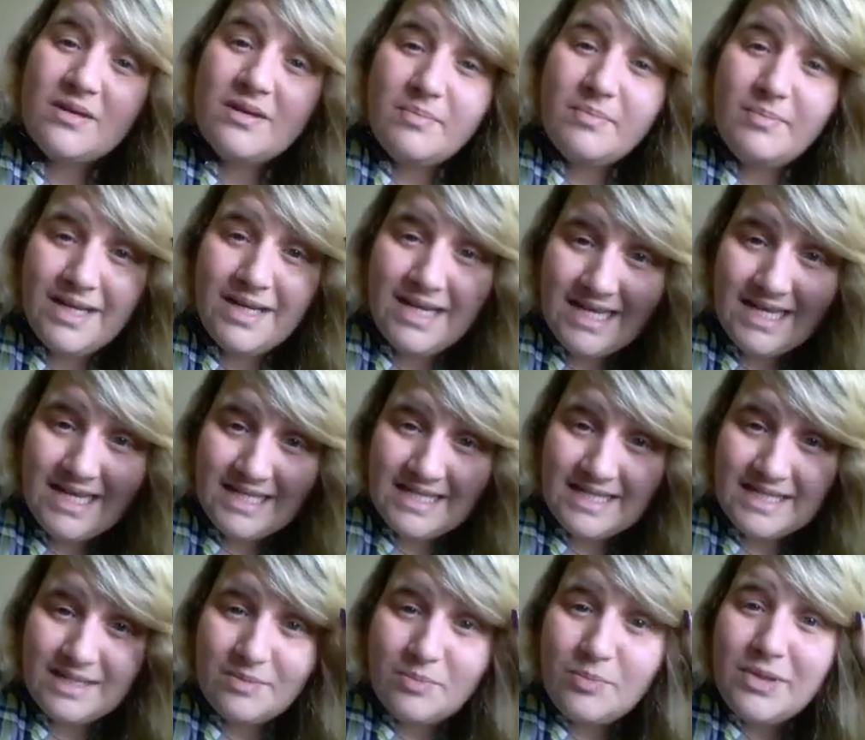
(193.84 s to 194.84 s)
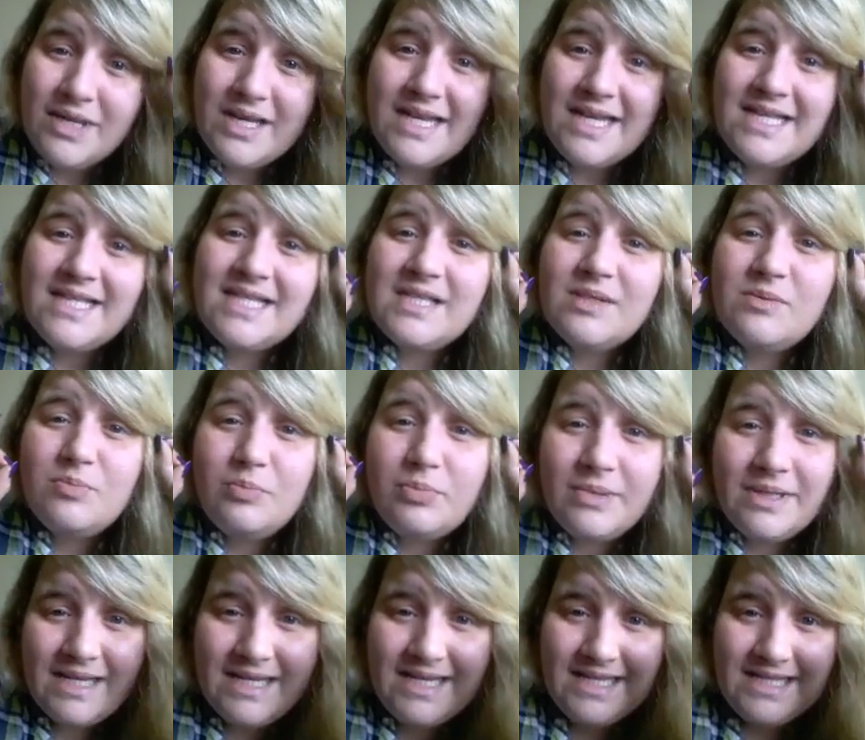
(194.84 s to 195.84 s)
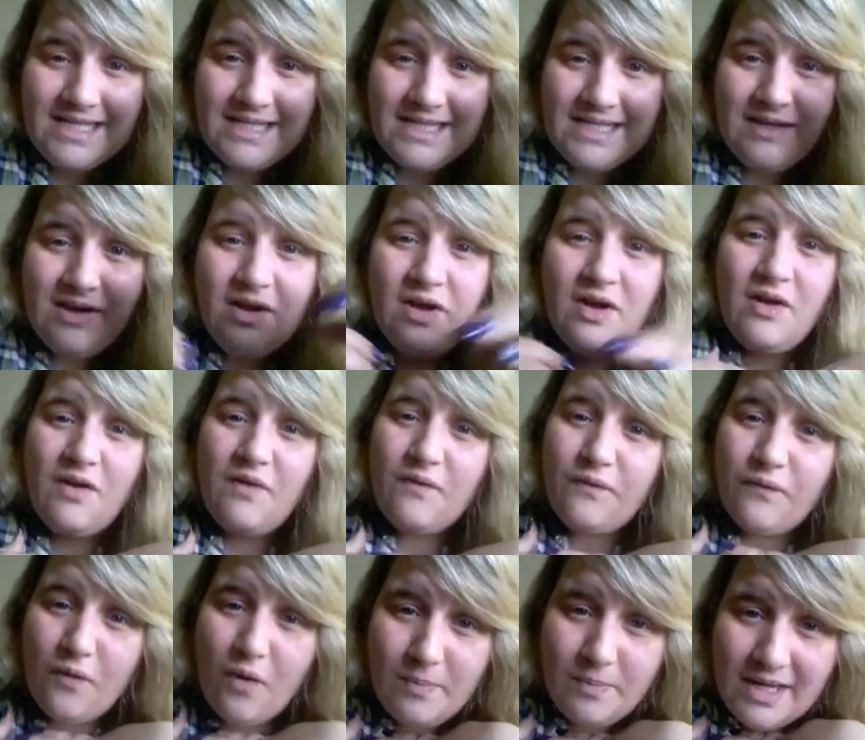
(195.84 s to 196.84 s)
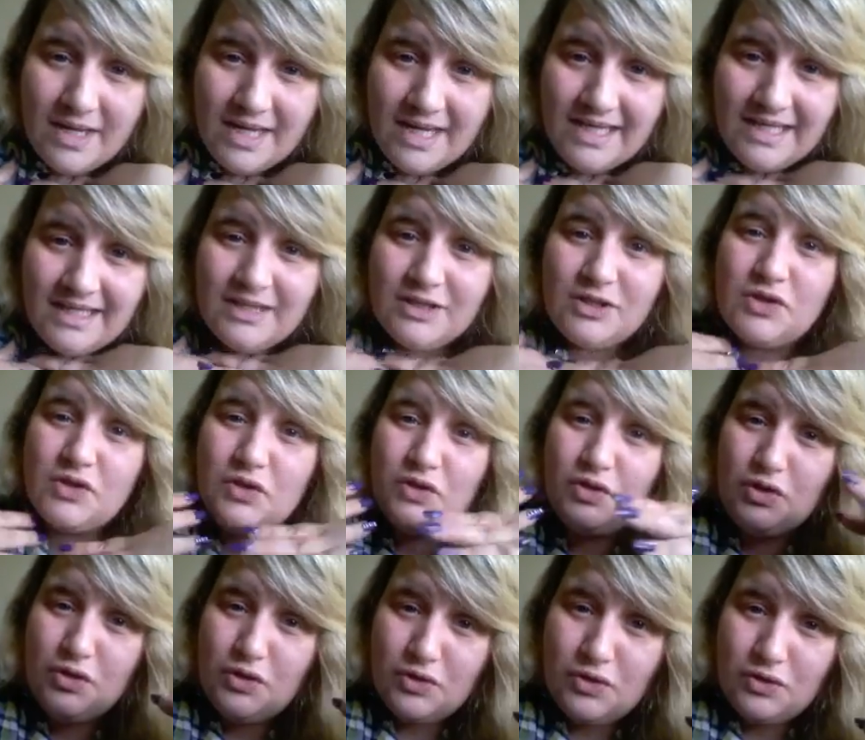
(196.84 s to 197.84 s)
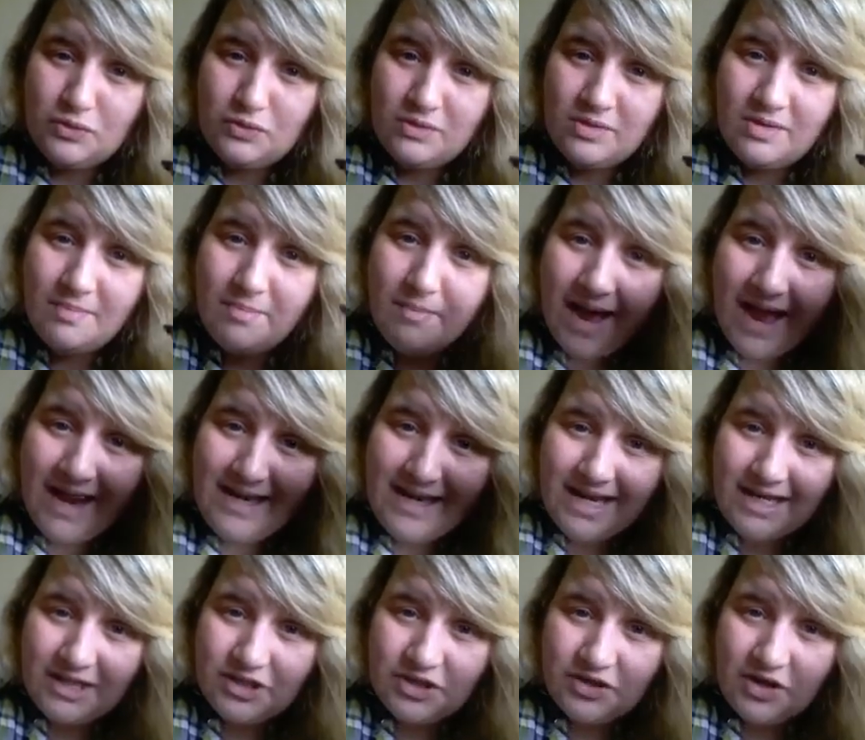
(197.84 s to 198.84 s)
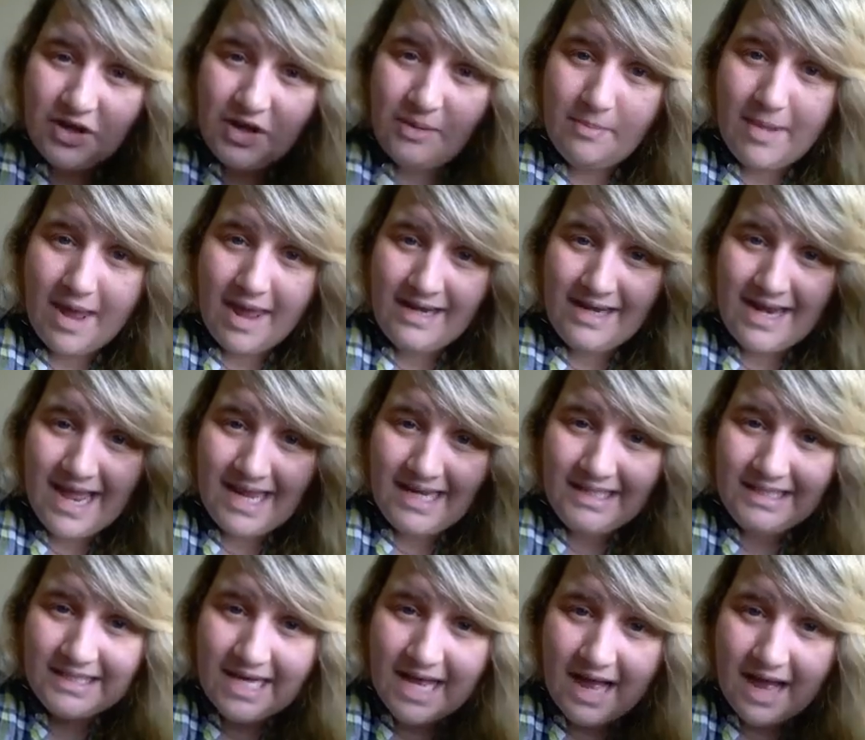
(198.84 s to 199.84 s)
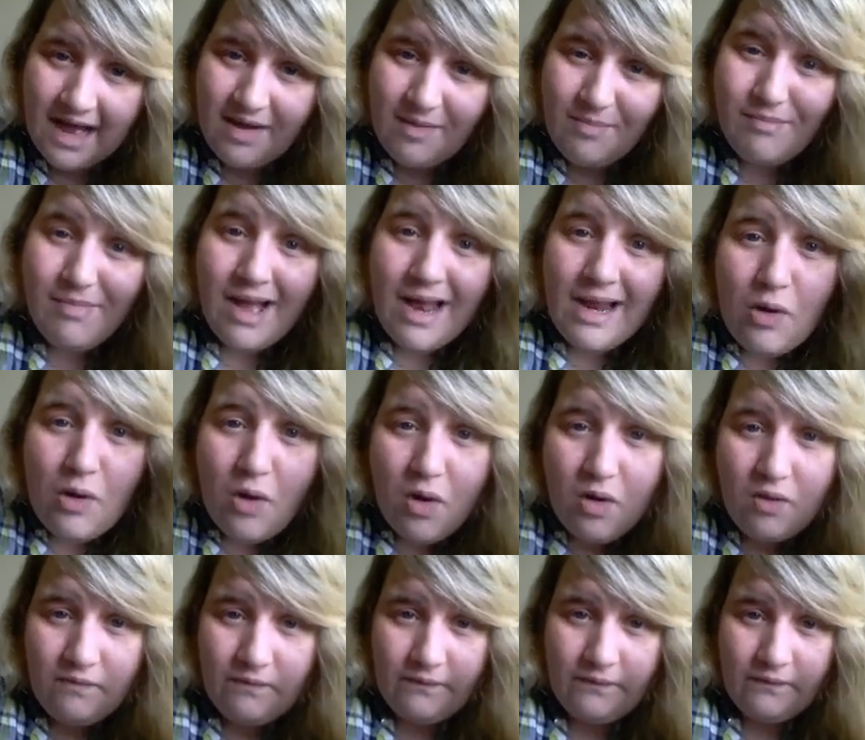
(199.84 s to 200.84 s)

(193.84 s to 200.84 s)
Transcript: please, please, please, from me to you, my nation, my Niger, my love.